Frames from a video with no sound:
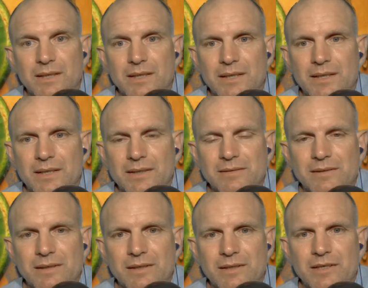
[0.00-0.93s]
it is
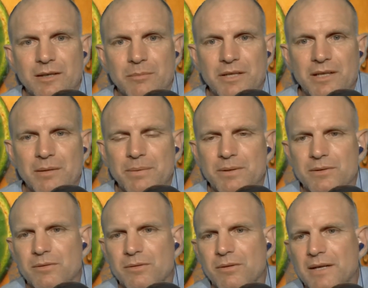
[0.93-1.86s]
coming up
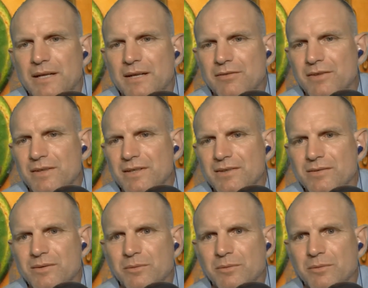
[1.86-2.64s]
right after this.